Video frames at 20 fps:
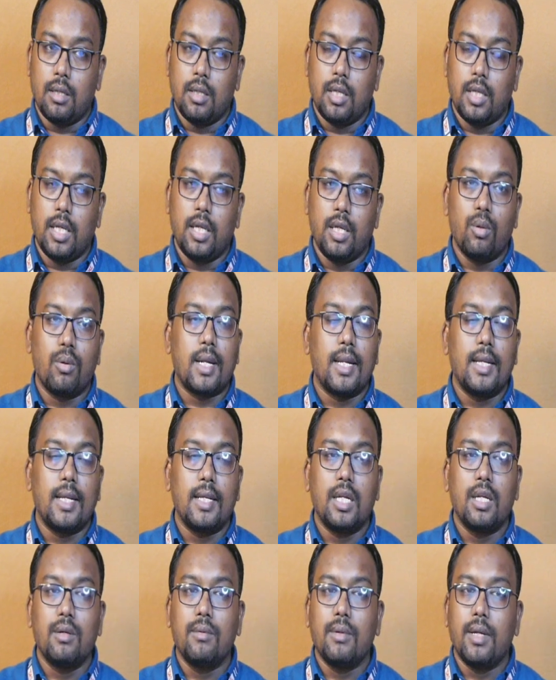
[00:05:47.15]
You can
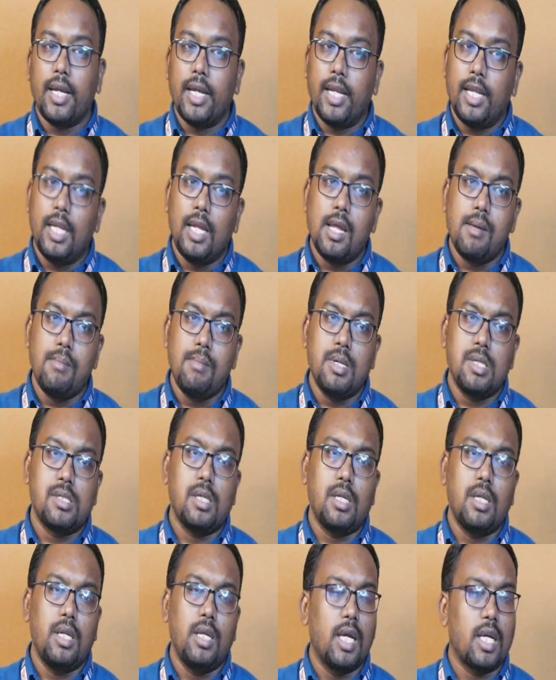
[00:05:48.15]
give any
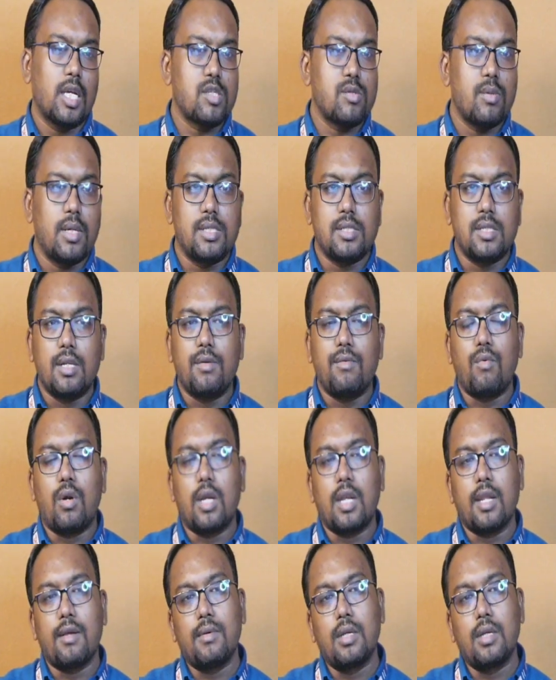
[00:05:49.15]
ABCD, XYZ,
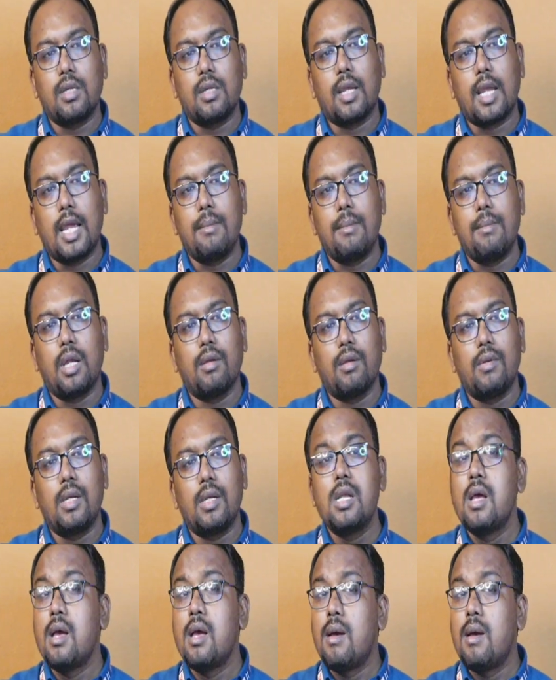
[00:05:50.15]
whatever can be given,